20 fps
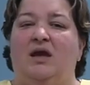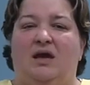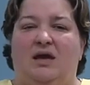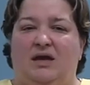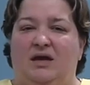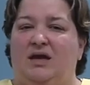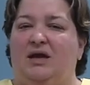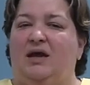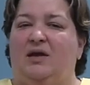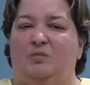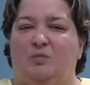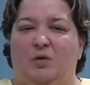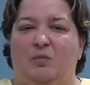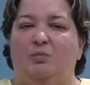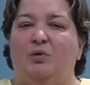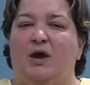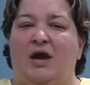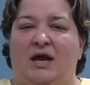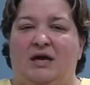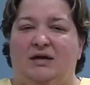And again, we'll
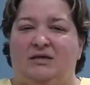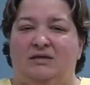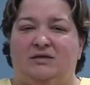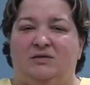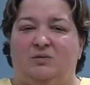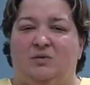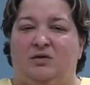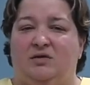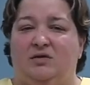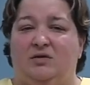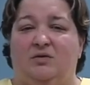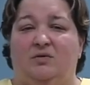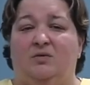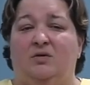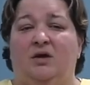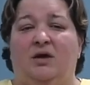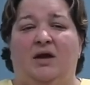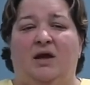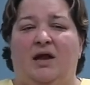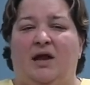practice with you
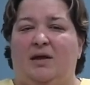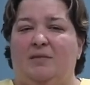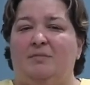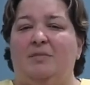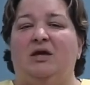and